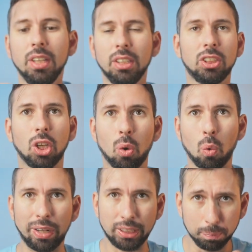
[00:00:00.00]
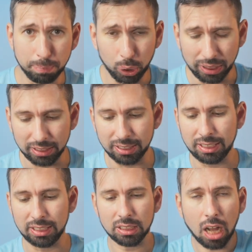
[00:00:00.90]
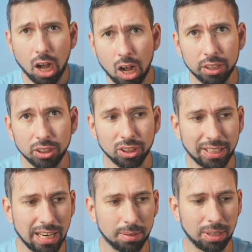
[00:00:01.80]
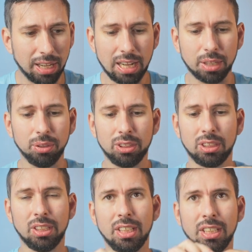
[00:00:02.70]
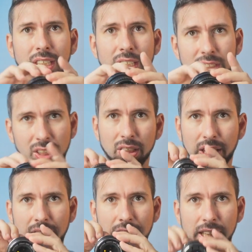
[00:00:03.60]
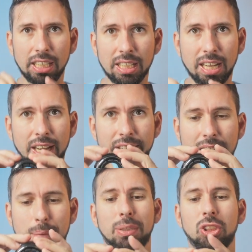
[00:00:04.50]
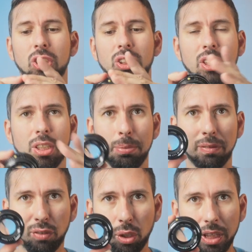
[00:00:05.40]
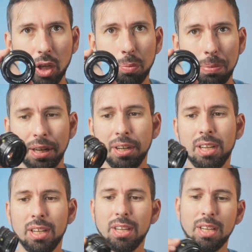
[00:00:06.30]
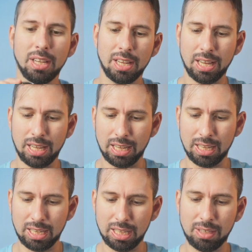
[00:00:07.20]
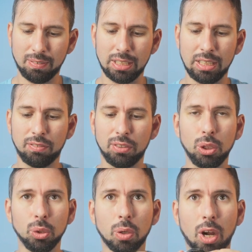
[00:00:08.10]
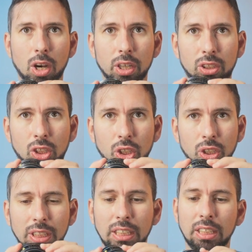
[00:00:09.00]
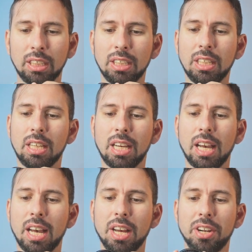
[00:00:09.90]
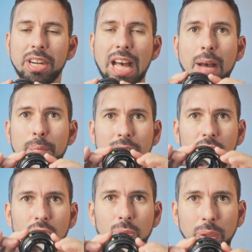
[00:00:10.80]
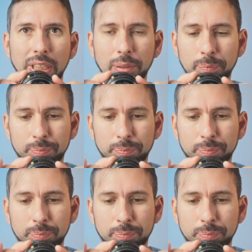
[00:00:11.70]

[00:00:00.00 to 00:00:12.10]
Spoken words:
So when you're putting this on your camera house, it's going to click in and the aperture is going to be fully open, even if you are turning the aperture wheel,